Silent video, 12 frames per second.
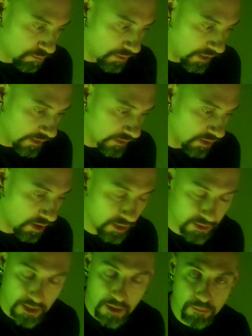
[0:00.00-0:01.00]
but as long
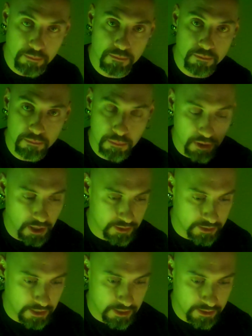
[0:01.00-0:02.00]
as I'm
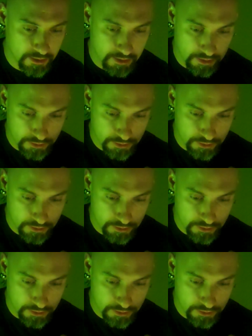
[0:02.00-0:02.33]
plugged in